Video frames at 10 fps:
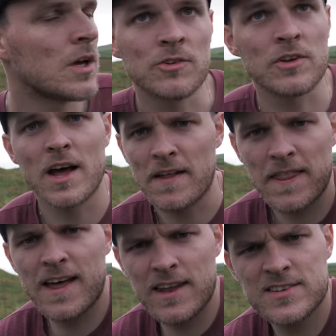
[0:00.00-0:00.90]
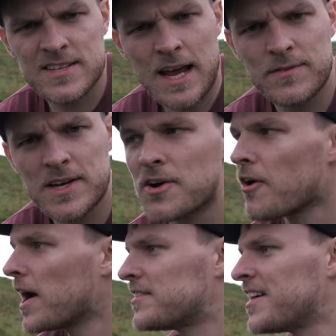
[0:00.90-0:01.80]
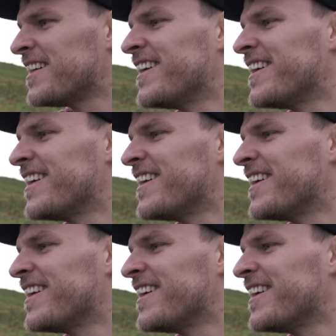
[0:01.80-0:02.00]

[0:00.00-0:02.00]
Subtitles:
So yeah, they're the saving grace.